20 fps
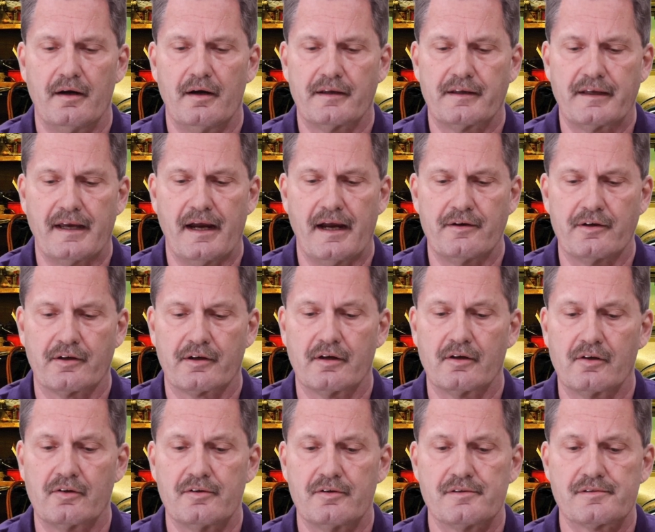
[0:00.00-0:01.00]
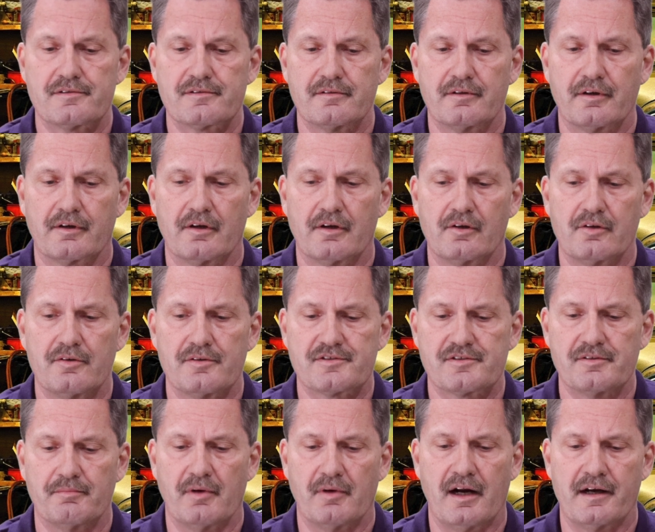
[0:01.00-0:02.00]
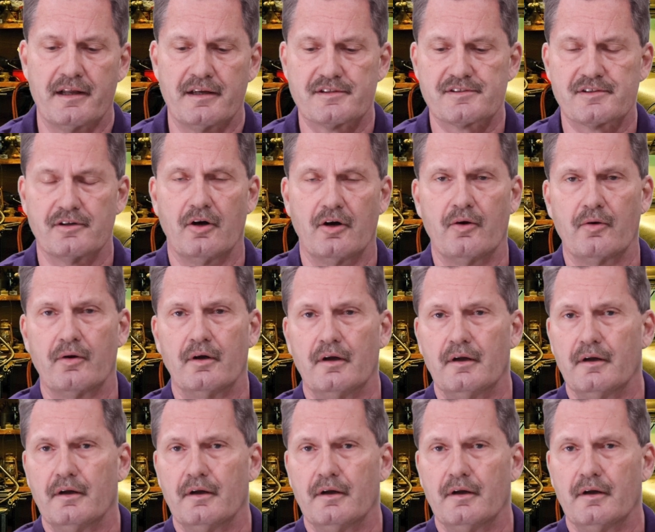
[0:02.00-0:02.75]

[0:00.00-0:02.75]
again, you're going to lose some money. So